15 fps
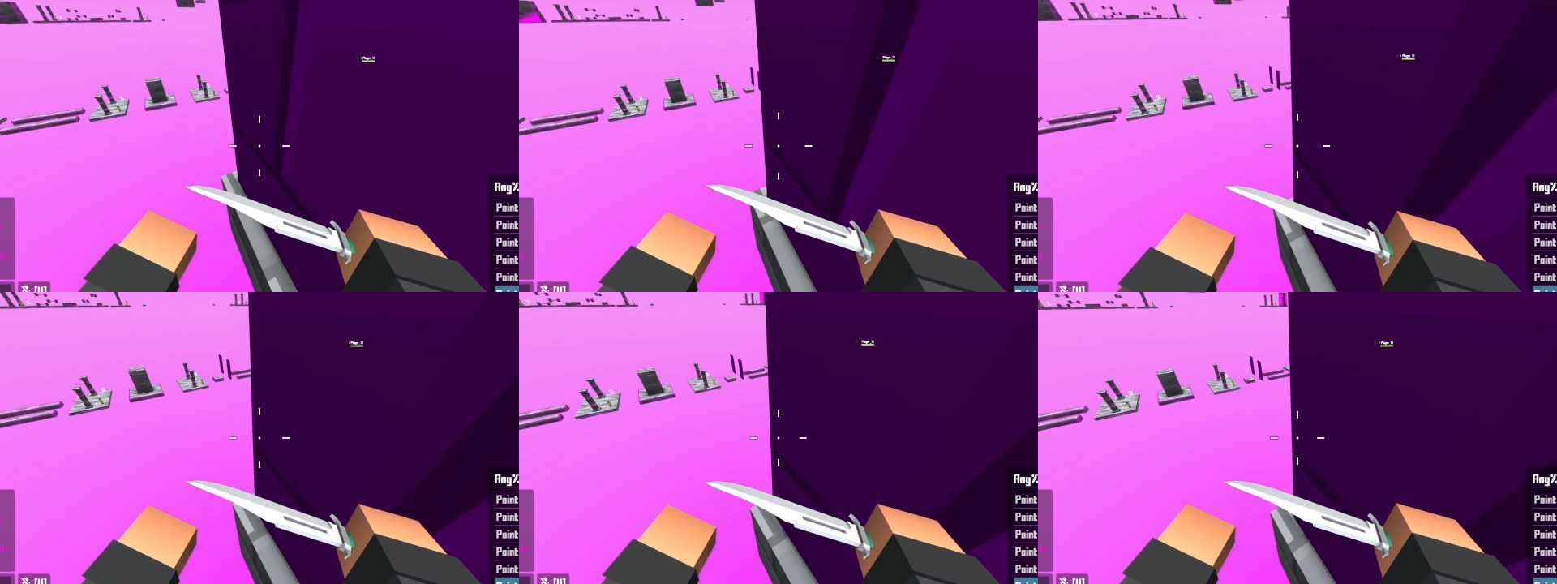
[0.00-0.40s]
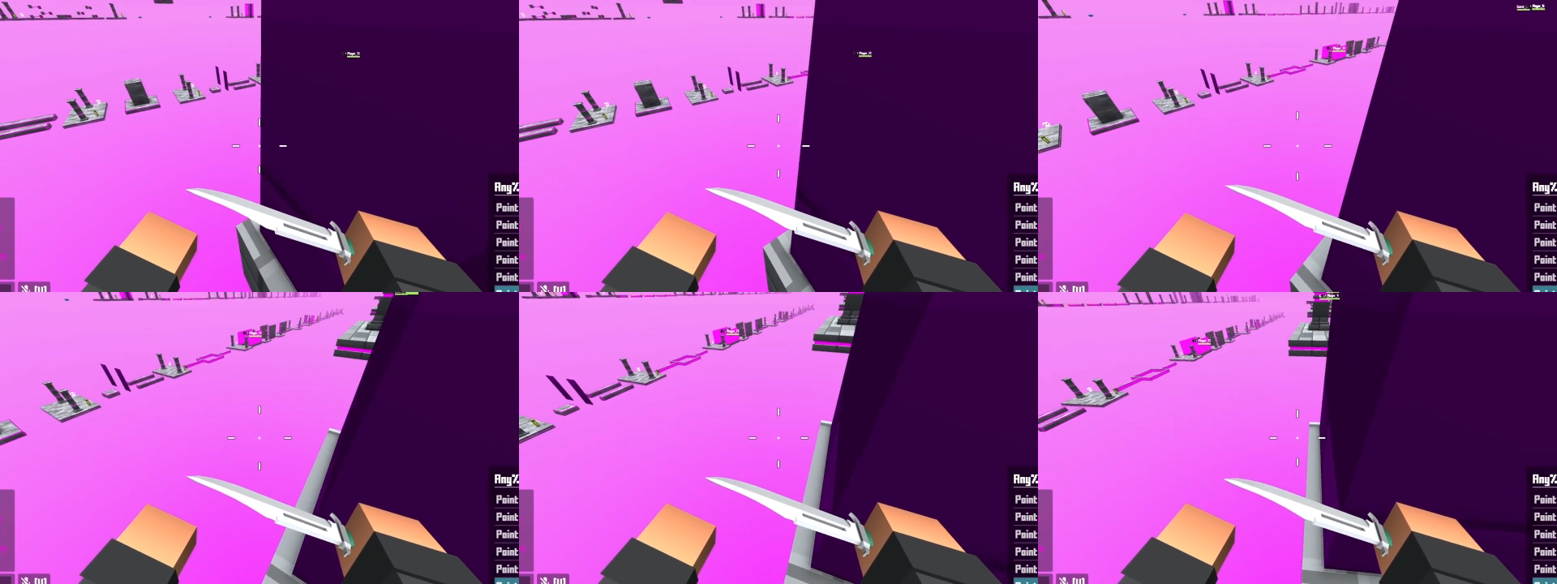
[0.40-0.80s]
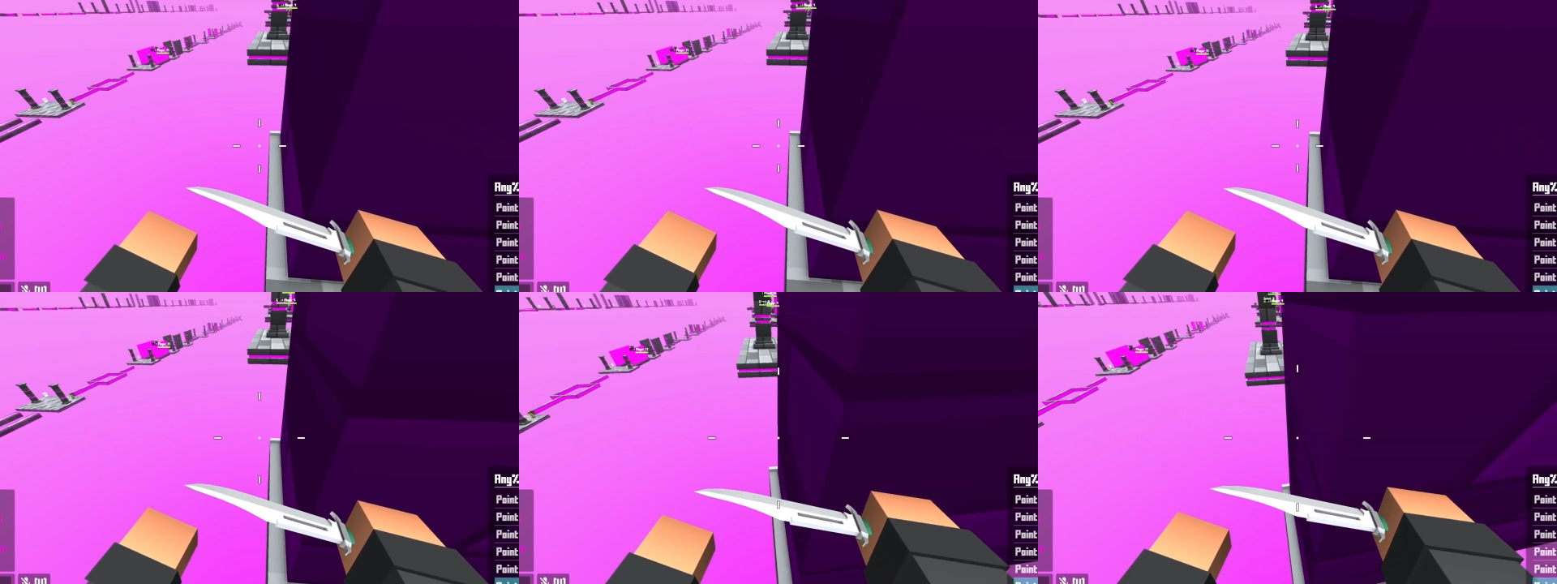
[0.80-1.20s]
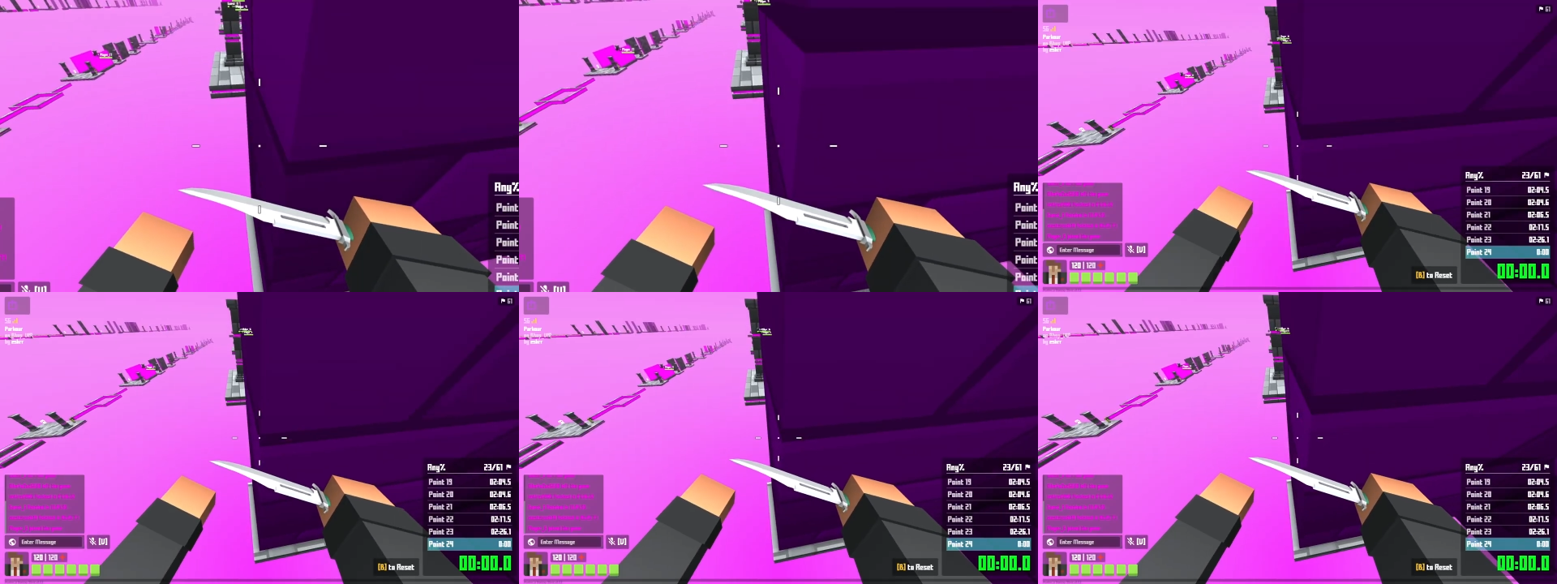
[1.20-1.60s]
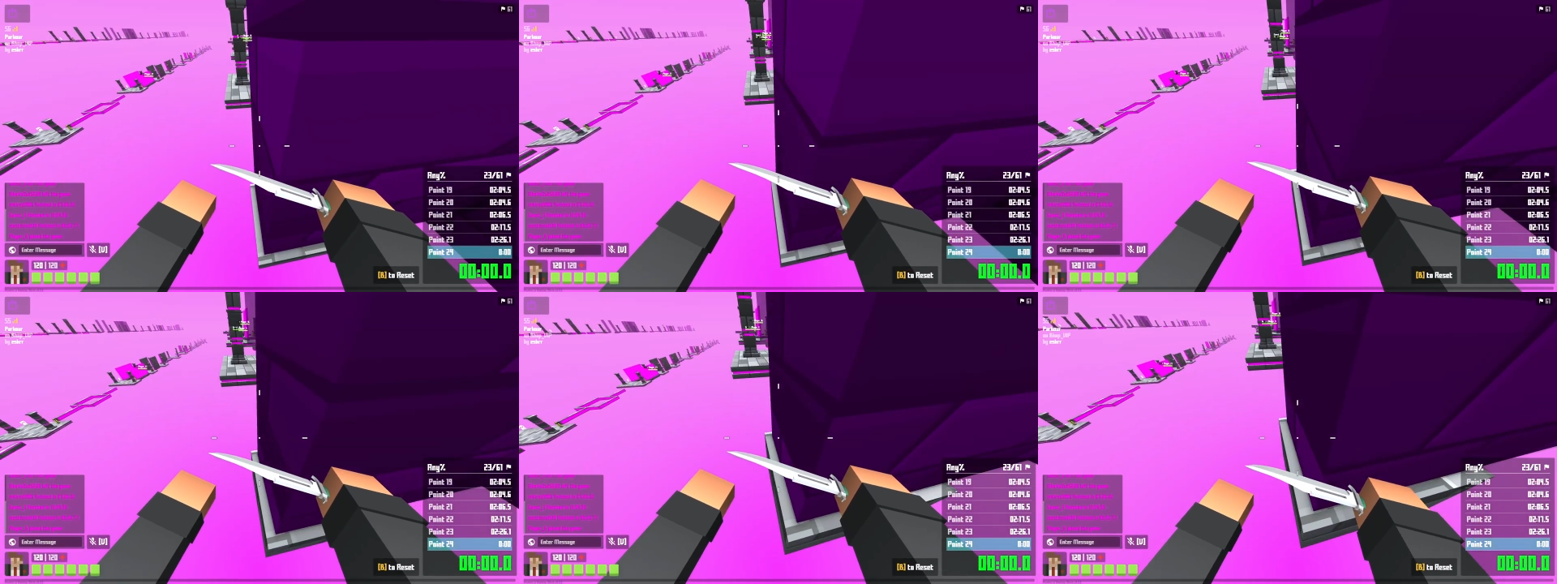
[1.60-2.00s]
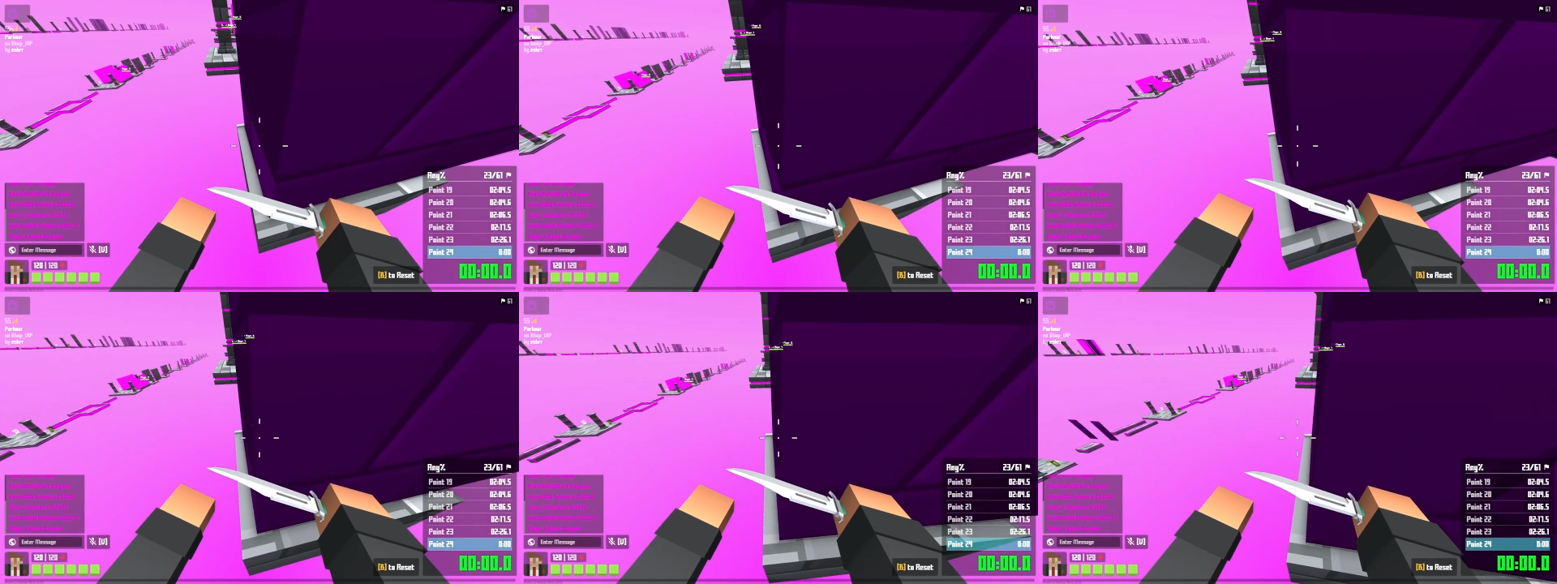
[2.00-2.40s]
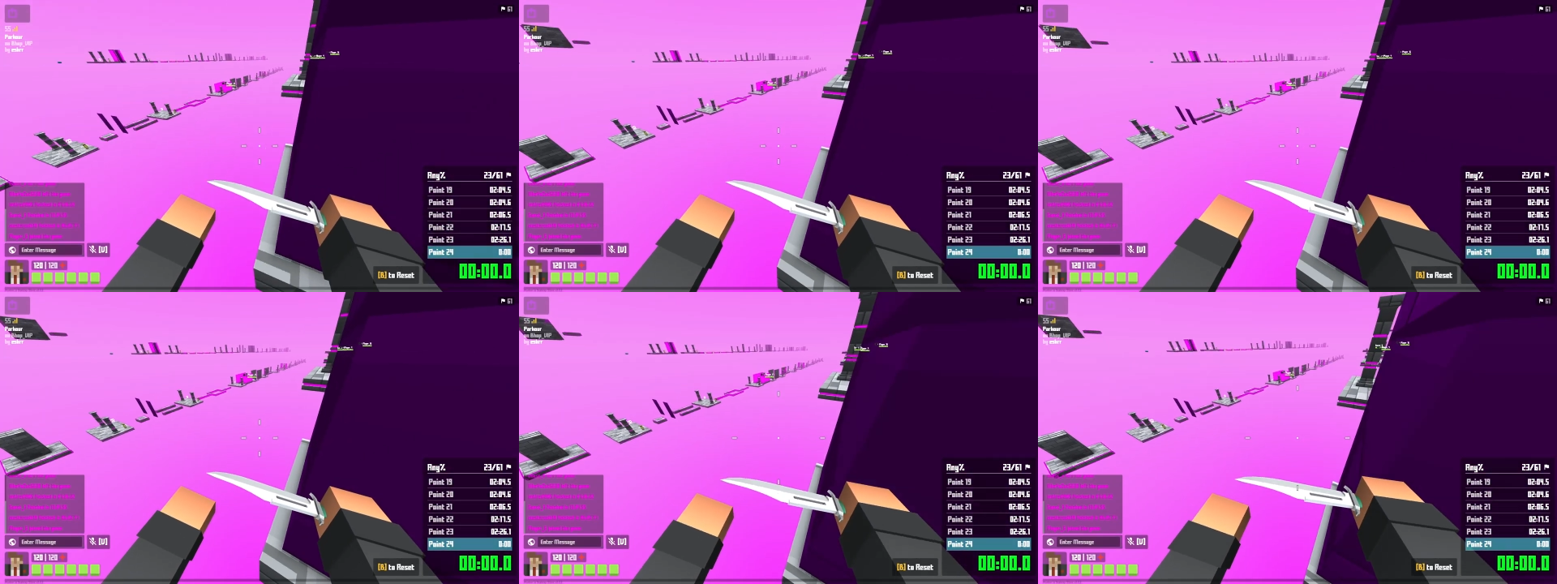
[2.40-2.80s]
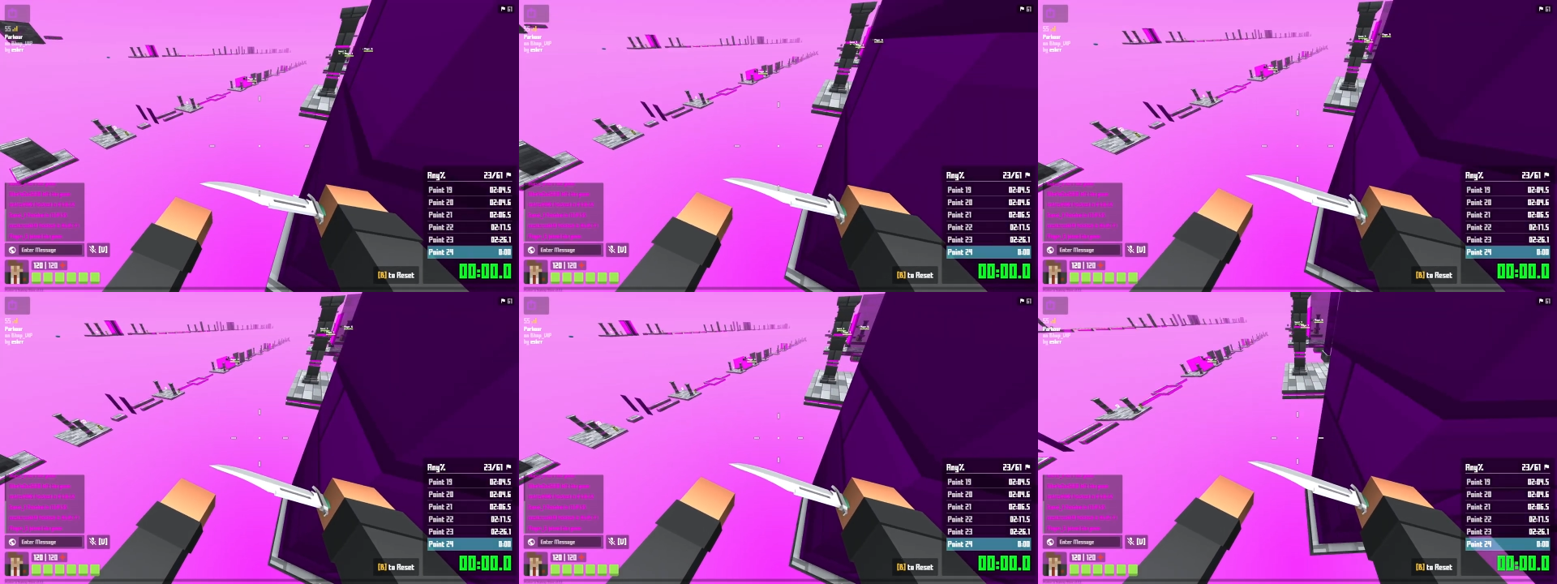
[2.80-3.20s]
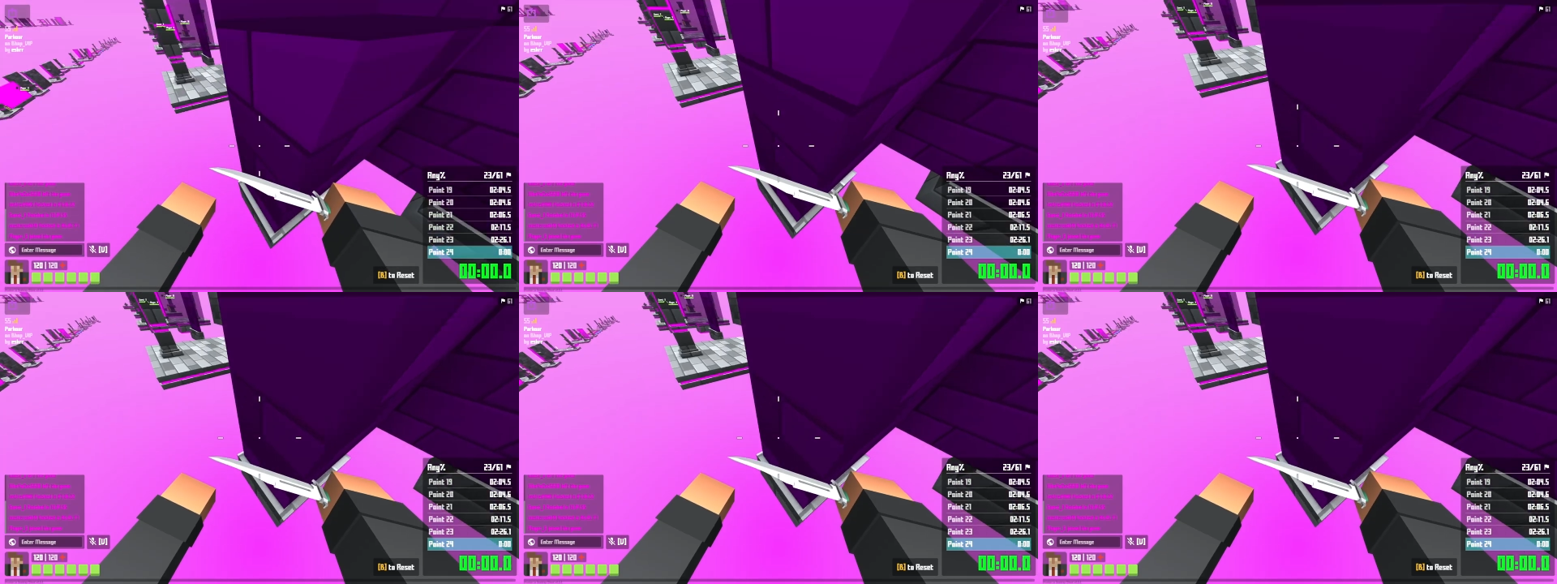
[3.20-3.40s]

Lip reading: (no speaker visible)